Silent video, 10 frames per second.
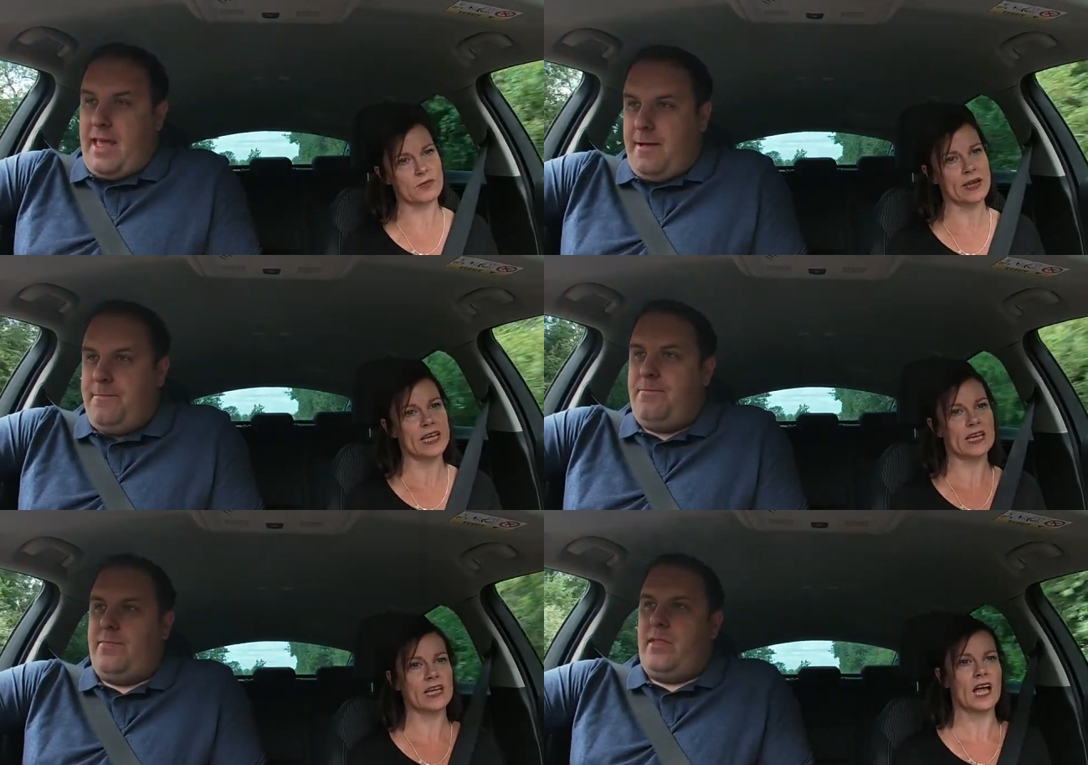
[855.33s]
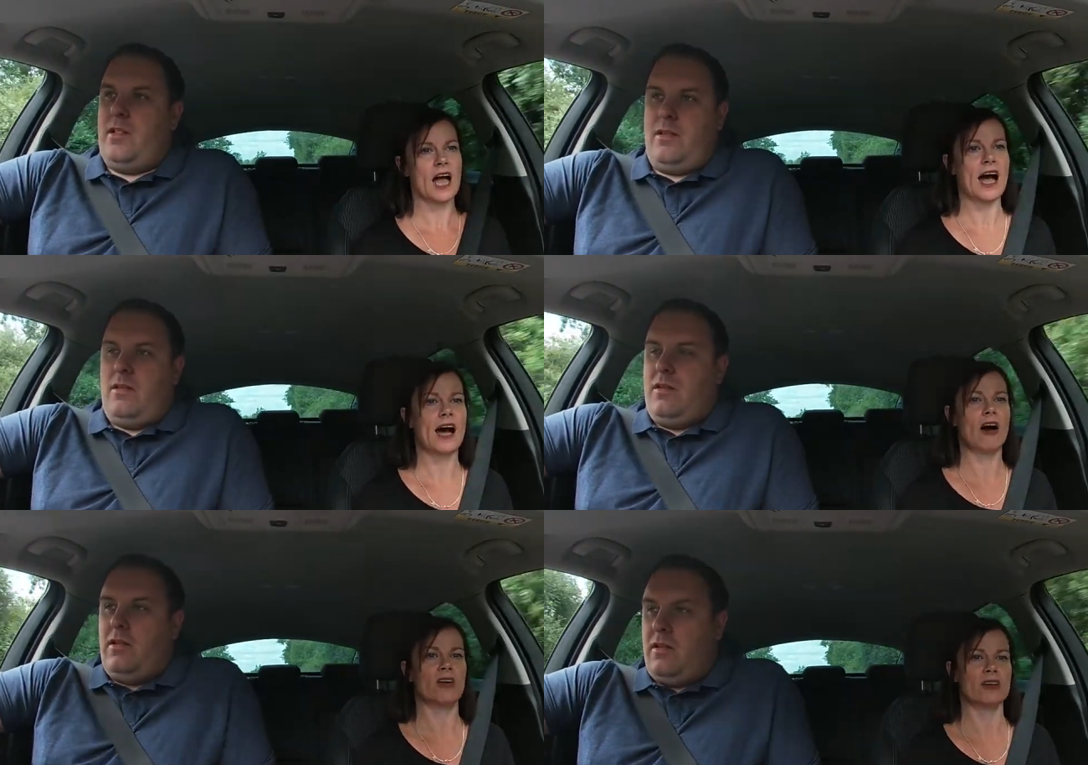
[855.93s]
Speaker 1: week
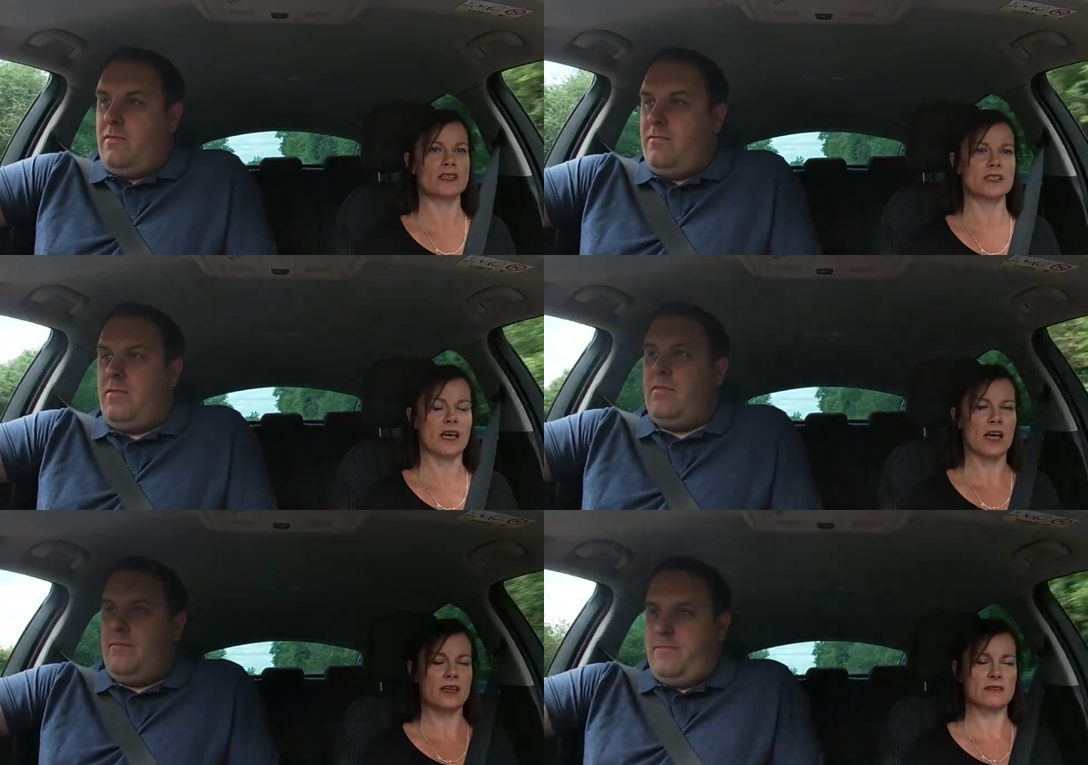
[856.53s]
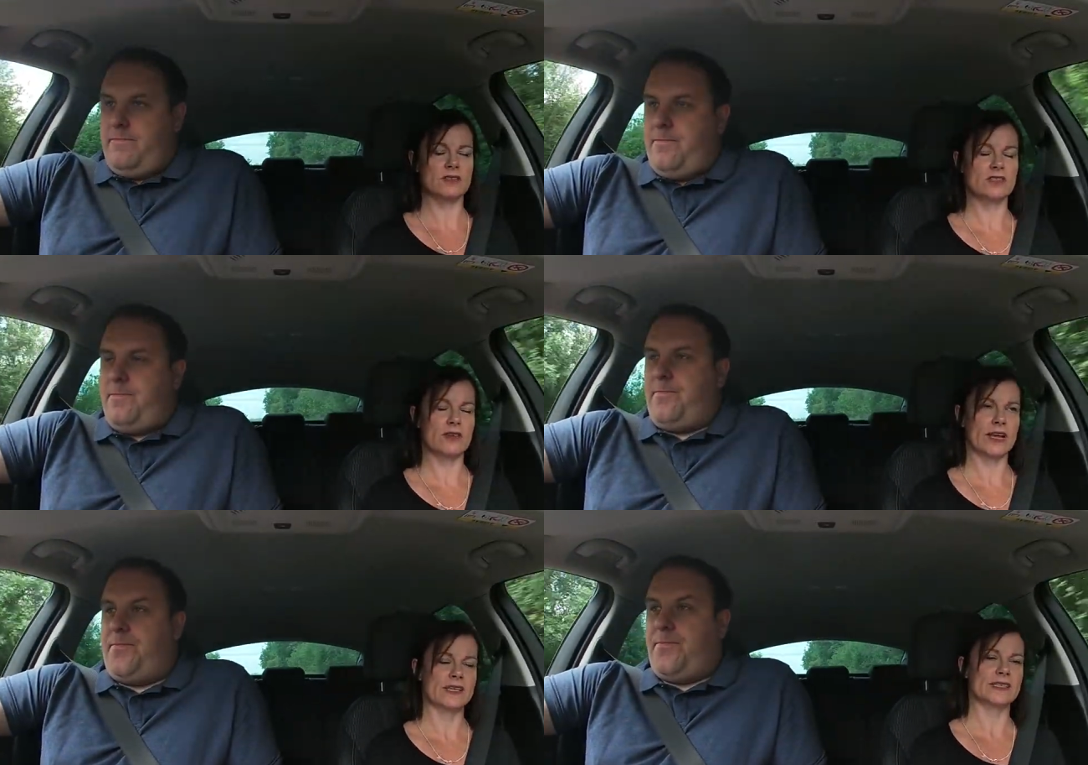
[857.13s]
uh, on a, uh,
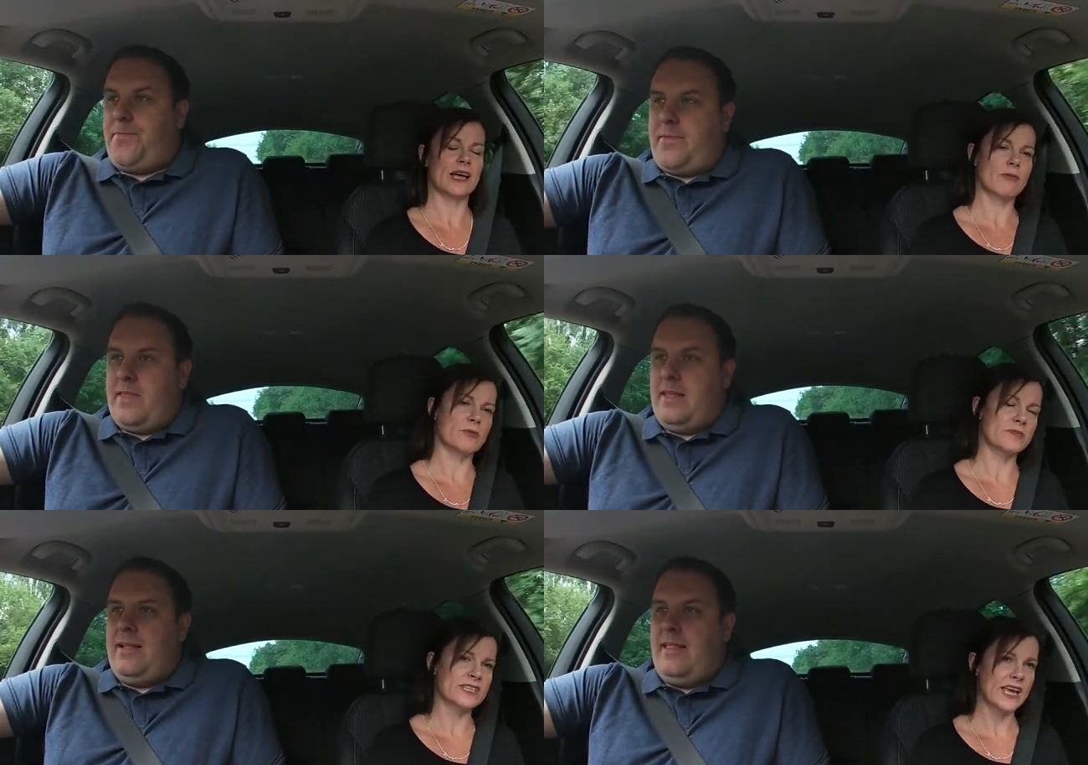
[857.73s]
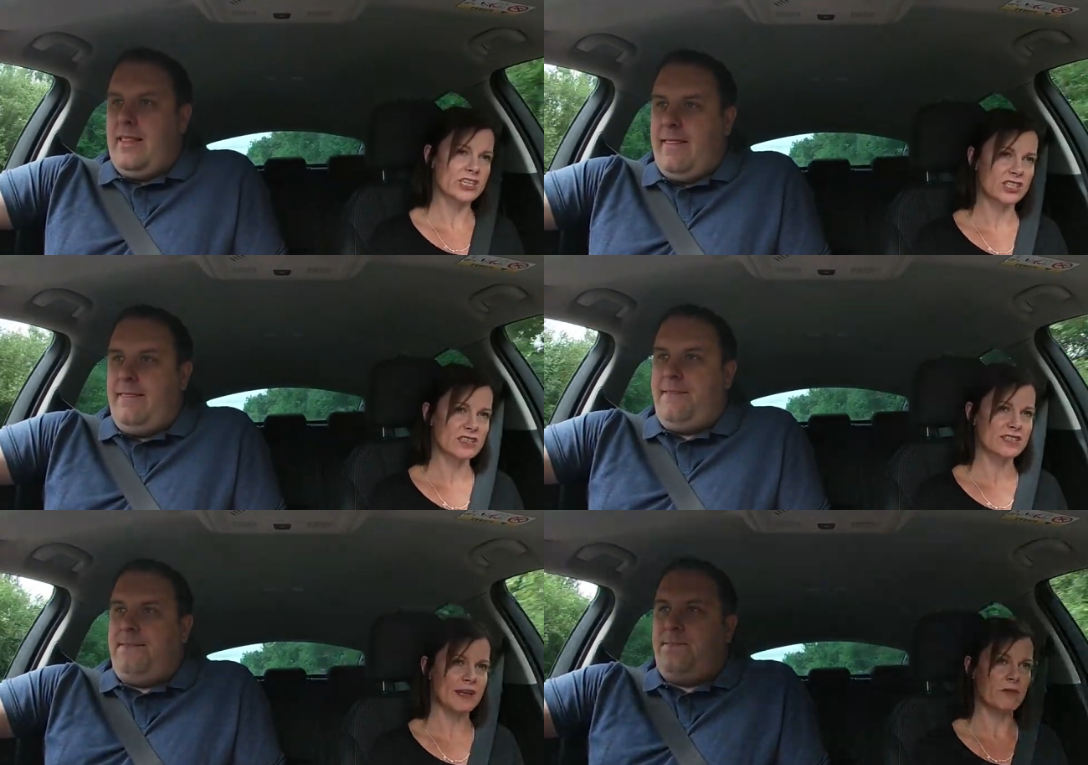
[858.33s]
doing a cyber protection
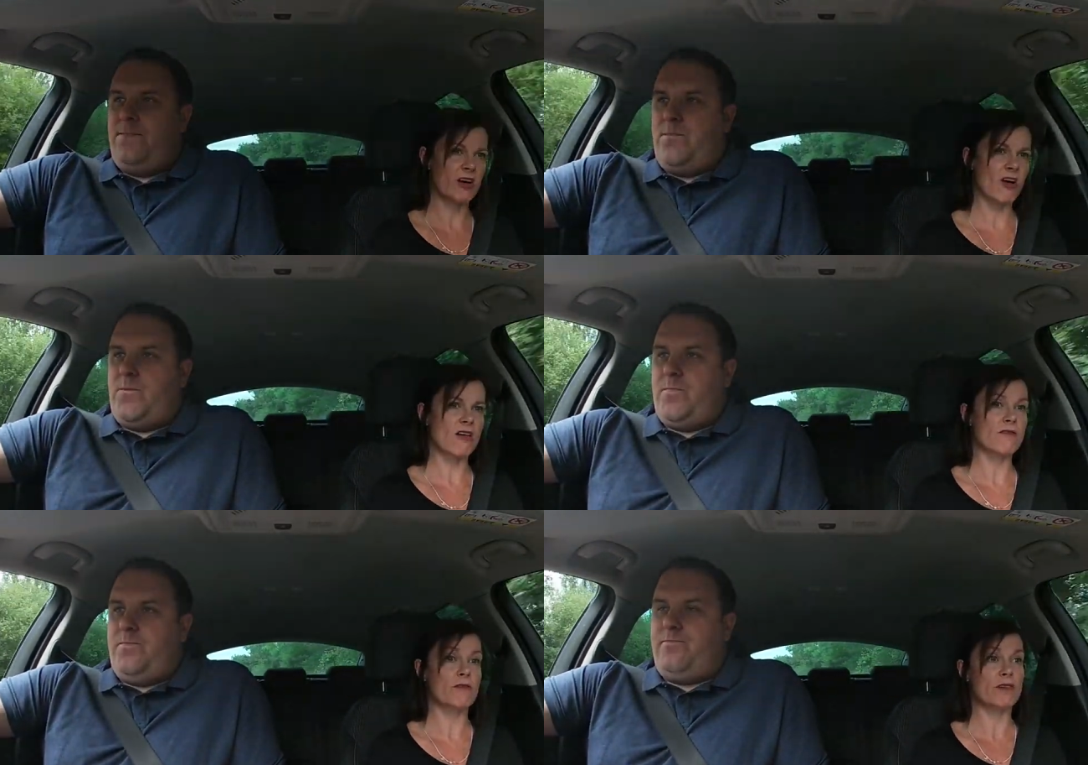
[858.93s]
seminar.